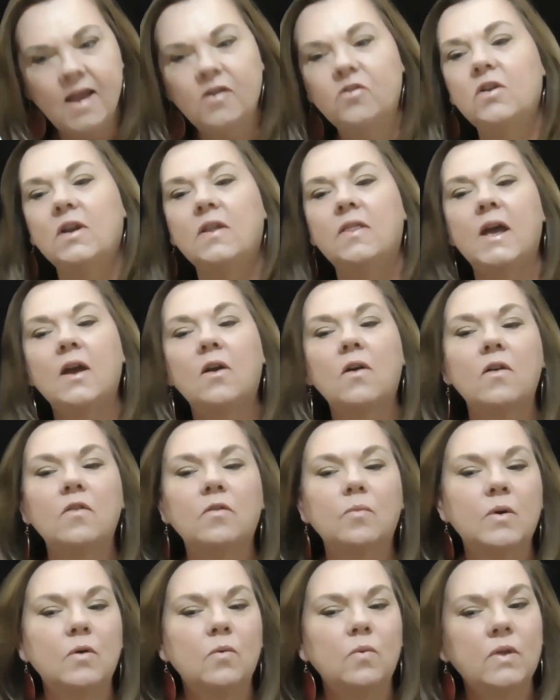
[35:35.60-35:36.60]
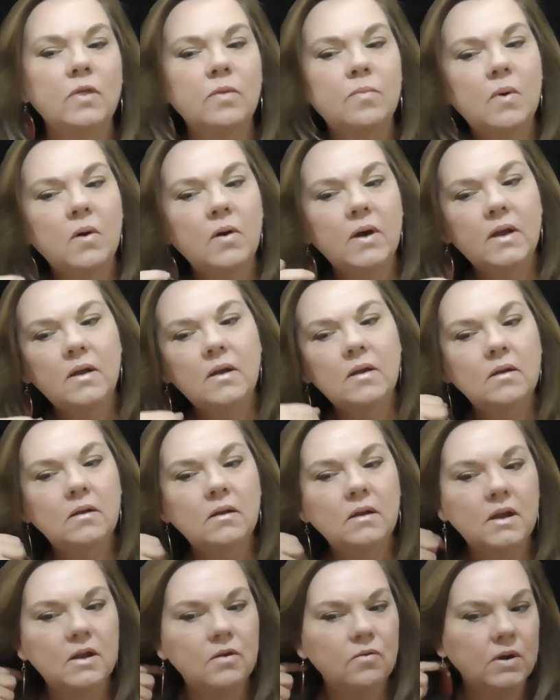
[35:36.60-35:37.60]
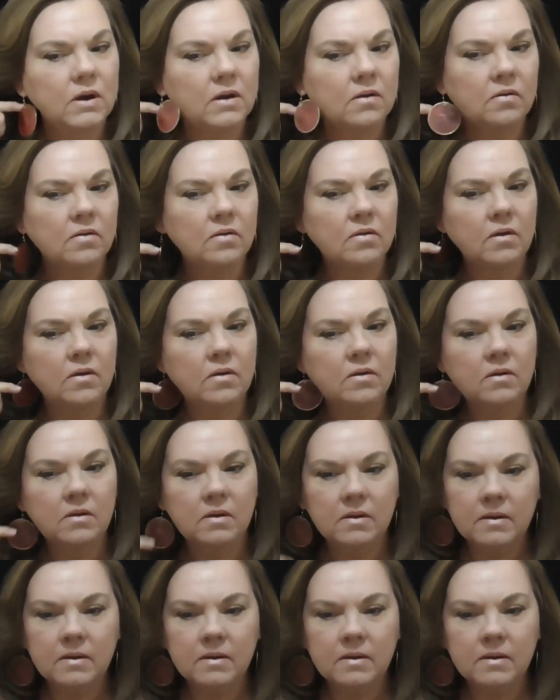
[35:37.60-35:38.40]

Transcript: Actually, that goes well with my earrings, so.